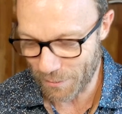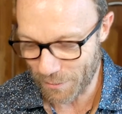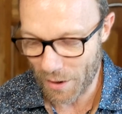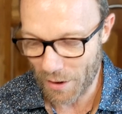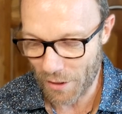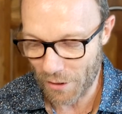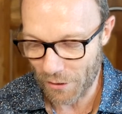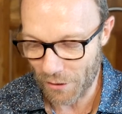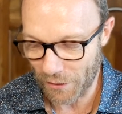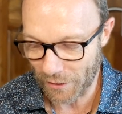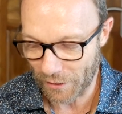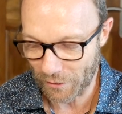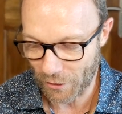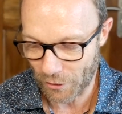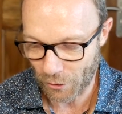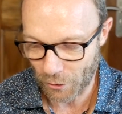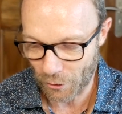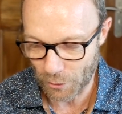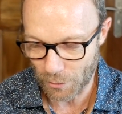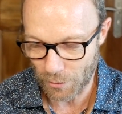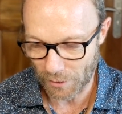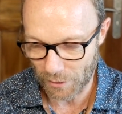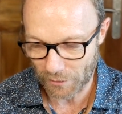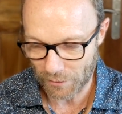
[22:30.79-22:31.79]
of the things that
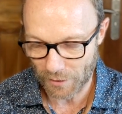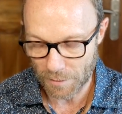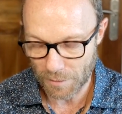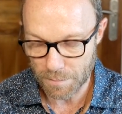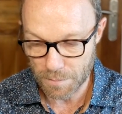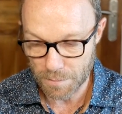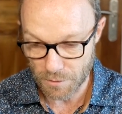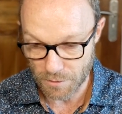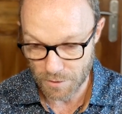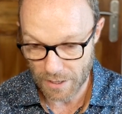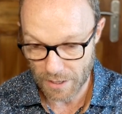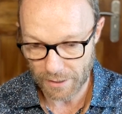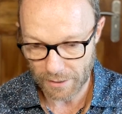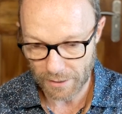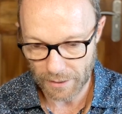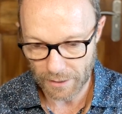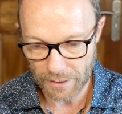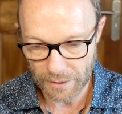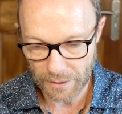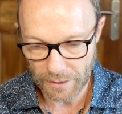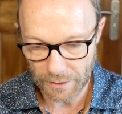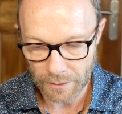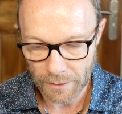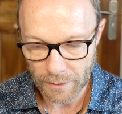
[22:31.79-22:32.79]
Thoughtworks did
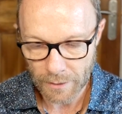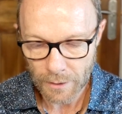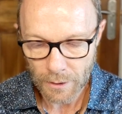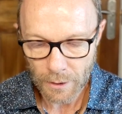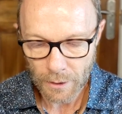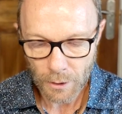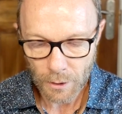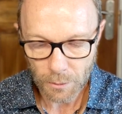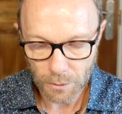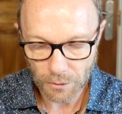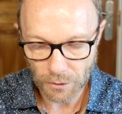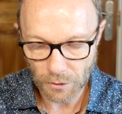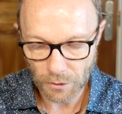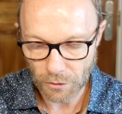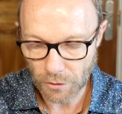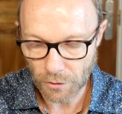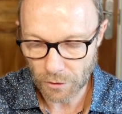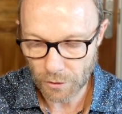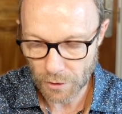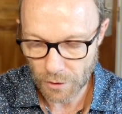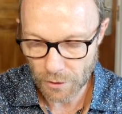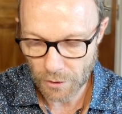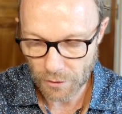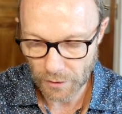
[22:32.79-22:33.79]
brilliantly was its
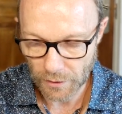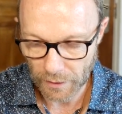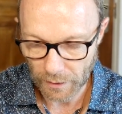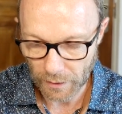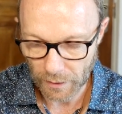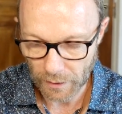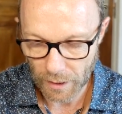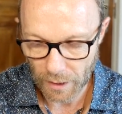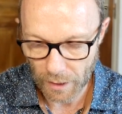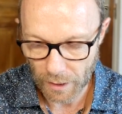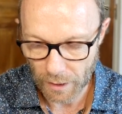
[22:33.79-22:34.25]
recruiting.